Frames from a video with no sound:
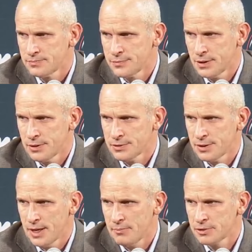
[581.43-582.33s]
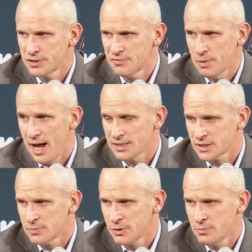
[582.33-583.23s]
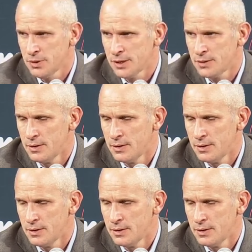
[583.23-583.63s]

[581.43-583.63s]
you know hurt the numbers if possible. But